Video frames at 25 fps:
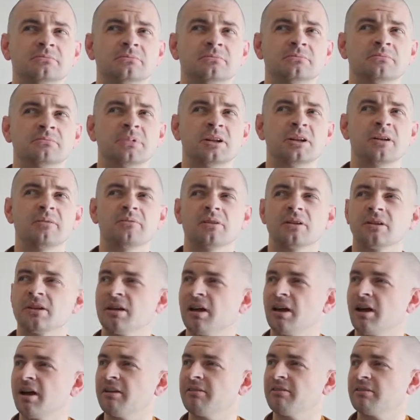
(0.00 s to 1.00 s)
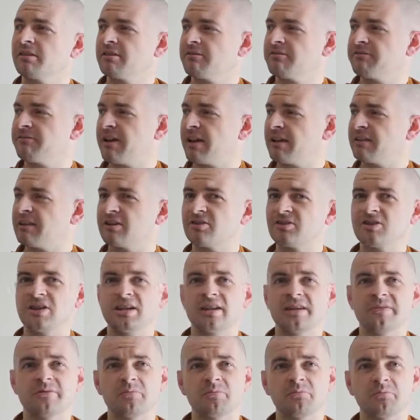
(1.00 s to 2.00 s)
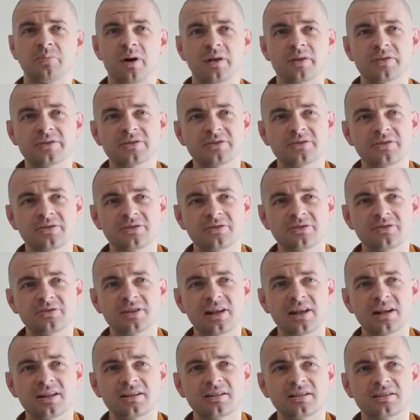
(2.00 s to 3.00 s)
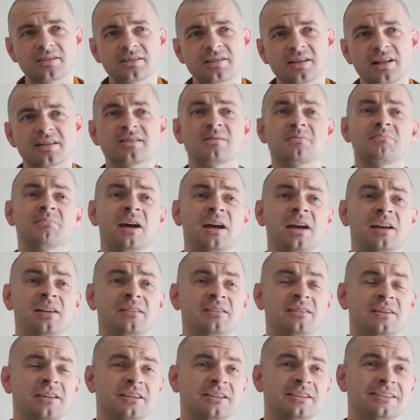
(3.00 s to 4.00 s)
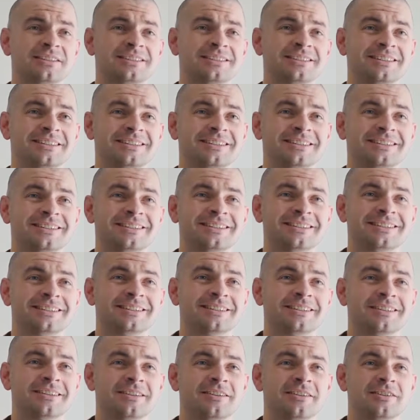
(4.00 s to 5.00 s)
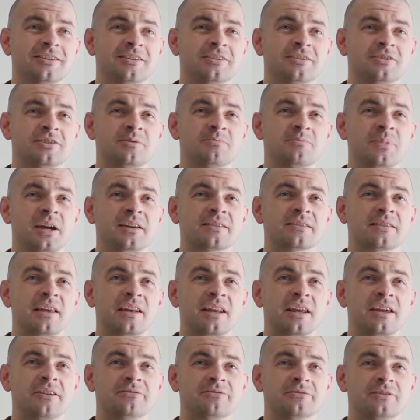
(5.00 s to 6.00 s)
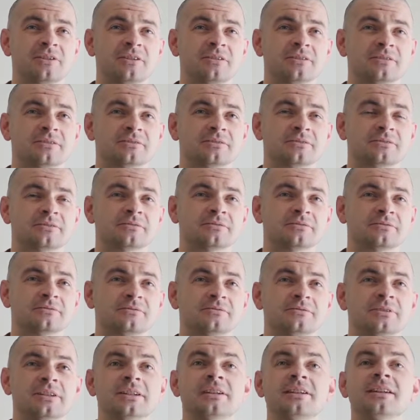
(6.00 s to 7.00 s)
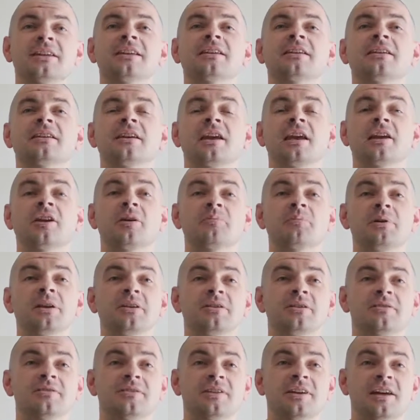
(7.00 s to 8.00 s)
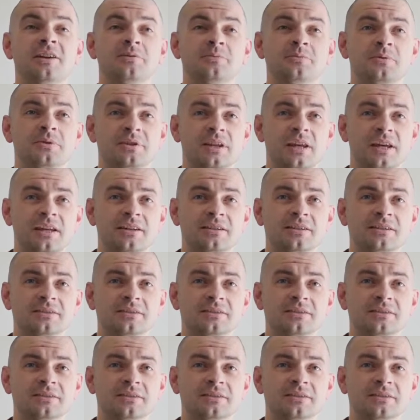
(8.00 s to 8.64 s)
But the fact that she even bothers to do that, that's amazing. She makes that effort. Can I be content with that?